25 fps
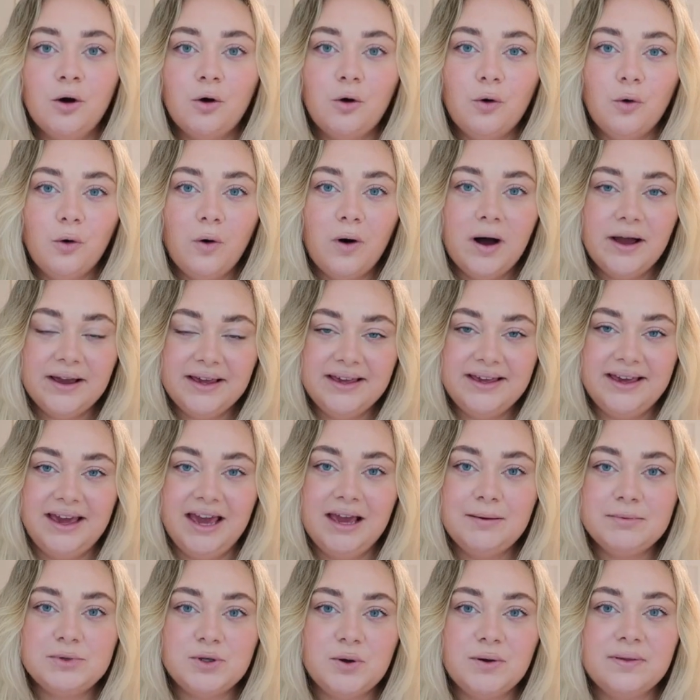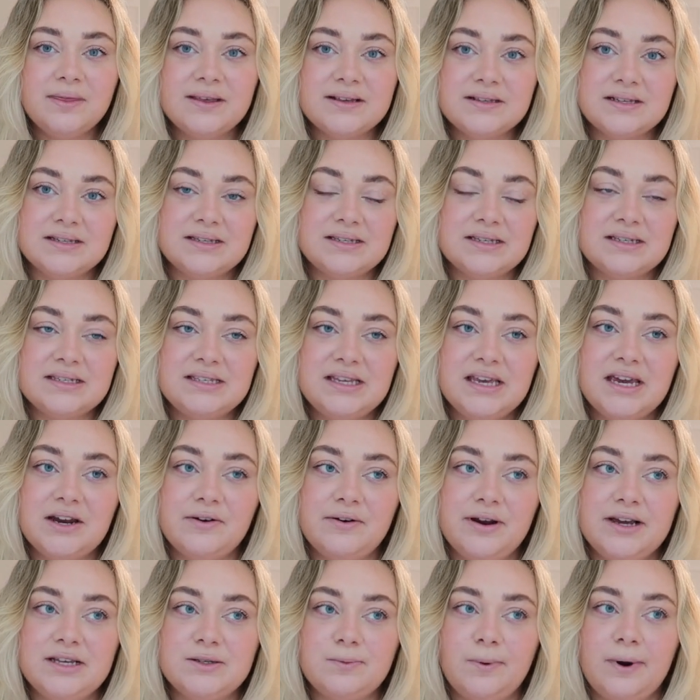or I can keep doing this as a
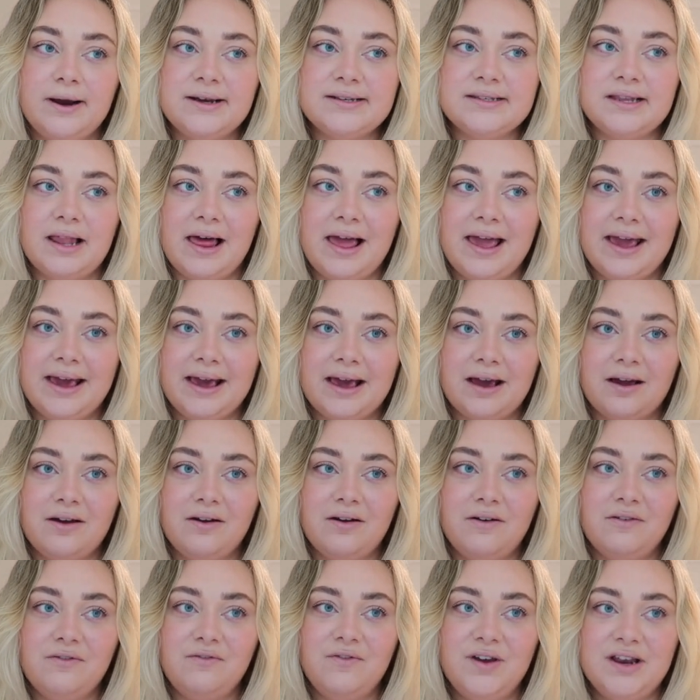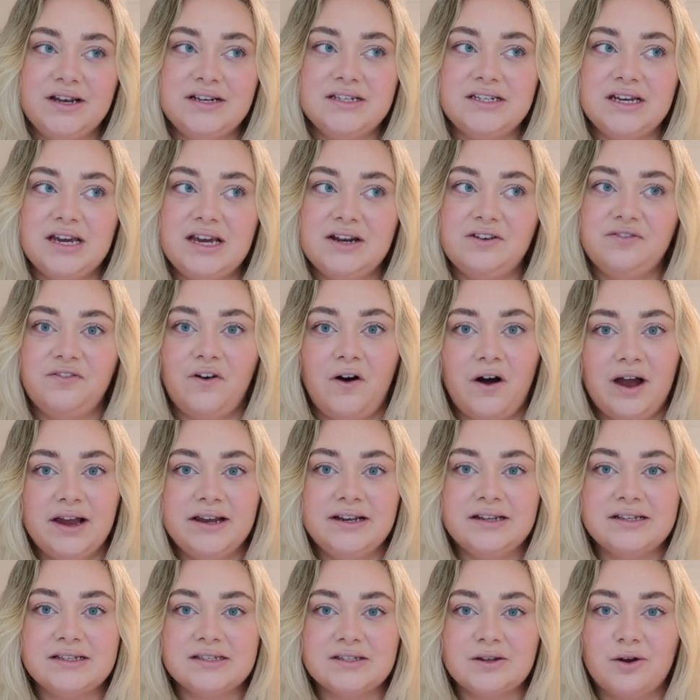series where it's like Vinted
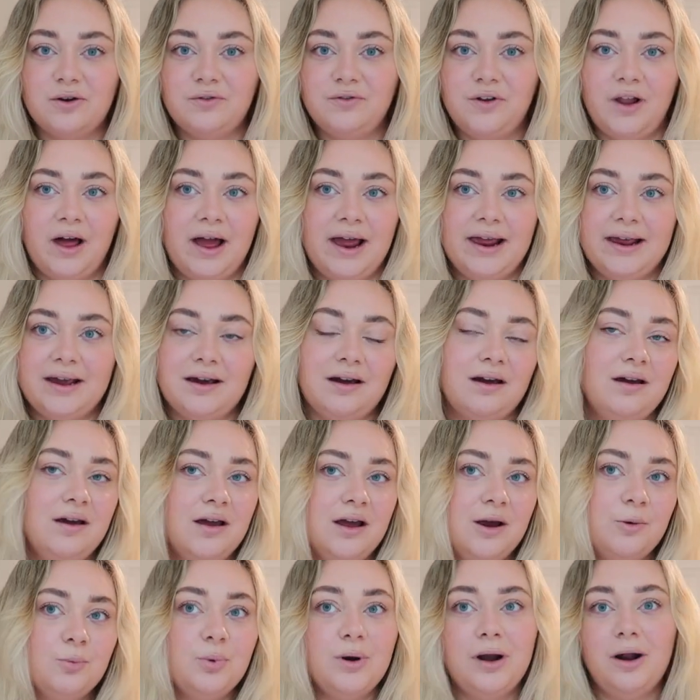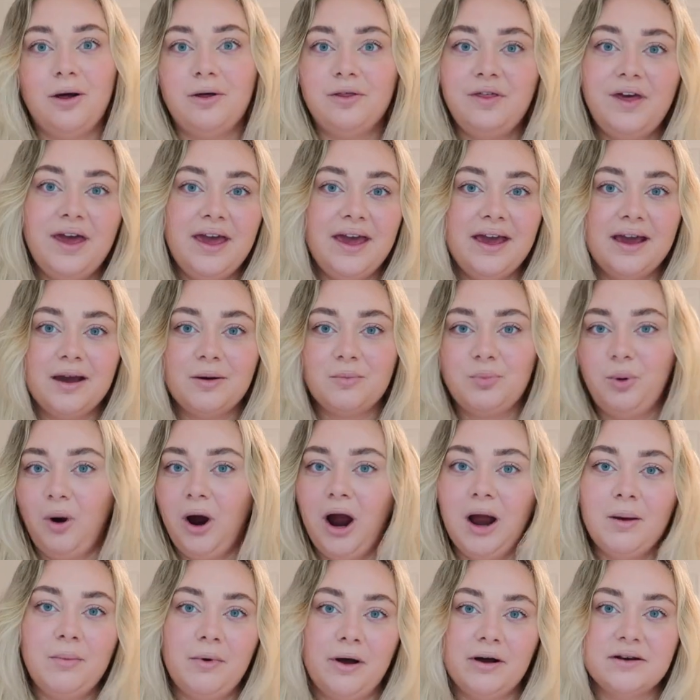finds of like Pretty Little Thing,
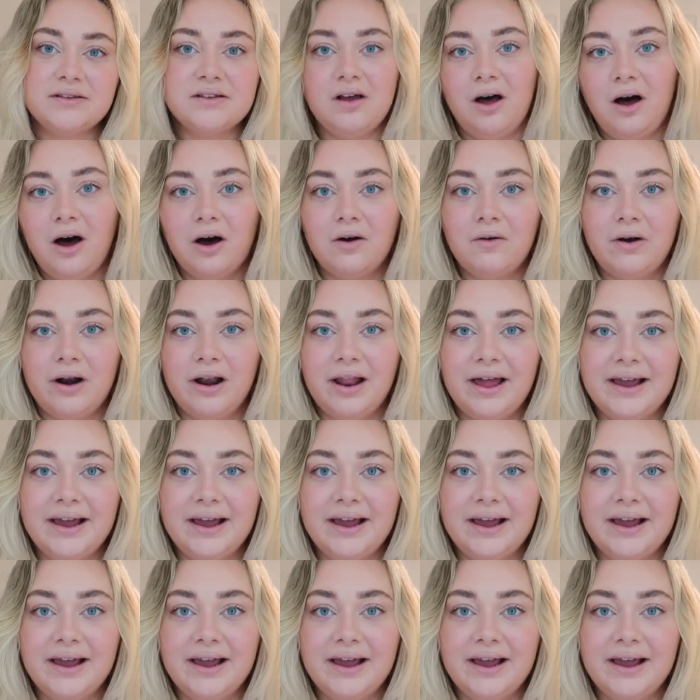Primark, Zara.